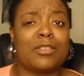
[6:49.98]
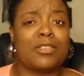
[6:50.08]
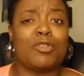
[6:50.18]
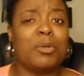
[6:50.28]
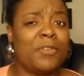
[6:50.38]

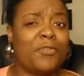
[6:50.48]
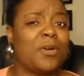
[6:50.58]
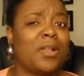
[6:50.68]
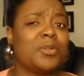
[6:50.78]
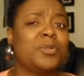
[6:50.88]
threw me
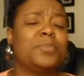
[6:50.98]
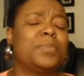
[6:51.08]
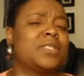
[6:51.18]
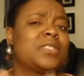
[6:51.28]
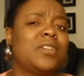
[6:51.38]
for a loop
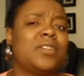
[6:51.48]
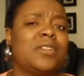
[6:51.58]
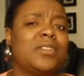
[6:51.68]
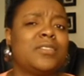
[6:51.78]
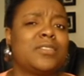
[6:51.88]

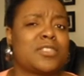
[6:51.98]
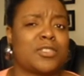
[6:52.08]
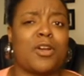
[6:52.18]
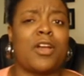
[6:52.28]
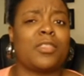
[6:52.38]
to
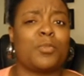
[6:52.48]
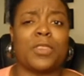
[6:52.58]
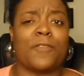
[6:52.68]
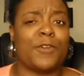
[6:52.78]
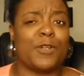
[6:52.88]
start
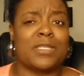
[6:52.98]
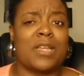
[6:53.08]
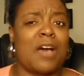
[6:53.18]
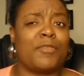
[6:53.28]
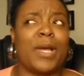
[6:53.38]
with the first
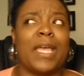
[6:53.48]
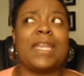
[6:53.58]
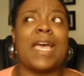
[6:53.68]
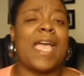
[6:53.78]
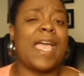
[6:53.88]
novel and
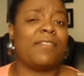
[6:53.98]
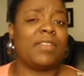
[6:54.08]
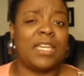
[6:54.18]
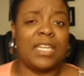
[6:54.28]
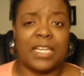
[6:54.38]
not have
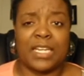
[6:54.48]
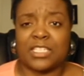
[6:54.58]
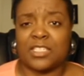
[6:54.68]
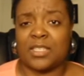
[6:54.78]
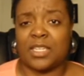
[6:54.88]
any
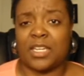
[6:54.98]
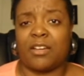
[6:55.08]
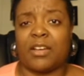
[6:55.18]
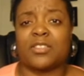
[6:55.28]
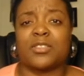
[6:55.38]
connection to the
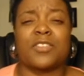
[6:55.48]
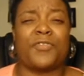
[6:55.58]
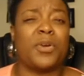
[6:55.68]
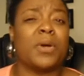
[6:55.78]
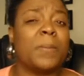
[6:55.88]
characters,
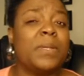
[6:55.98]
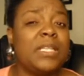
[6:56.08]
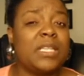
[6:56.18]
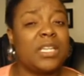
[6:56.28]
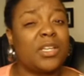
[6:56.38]
feel
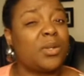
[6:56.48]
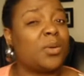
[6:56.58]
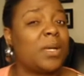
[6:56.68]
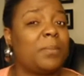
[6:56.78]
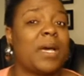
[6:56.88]
completely
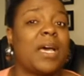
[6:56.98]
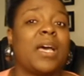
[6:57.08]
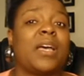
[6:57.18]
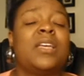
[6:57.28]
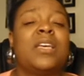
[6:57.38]
annoyed
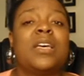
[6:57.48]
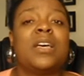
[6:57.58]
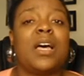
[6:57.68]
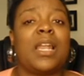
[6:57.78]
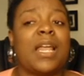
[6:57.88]
by
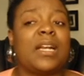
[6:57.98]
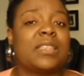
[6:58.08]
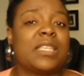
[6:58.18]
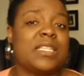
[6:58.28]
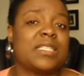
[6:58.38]
a lot of
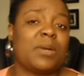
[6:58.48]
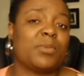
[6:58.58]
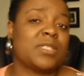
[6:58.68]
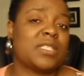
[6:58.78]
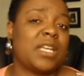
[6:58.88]
the things that
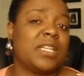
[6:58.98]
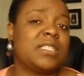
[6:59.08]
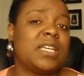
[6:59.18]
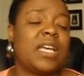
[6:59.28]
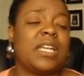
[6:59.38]
were said and
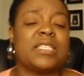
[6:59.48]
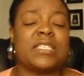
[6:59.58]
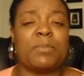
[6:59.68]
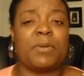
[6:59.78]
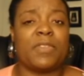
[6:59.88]
done and
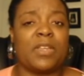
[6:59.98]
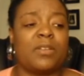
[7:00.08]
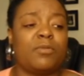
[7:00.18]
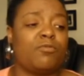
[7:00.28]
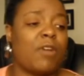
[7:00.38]
some of
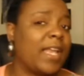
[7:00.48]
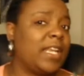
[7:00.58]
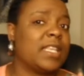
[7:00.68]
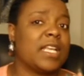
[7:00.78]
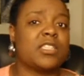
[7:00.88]
the
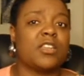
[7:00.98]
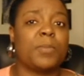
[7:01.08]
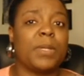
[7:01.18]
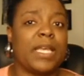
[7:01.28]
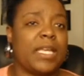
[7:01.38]
writing that took
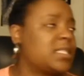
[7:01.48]
place.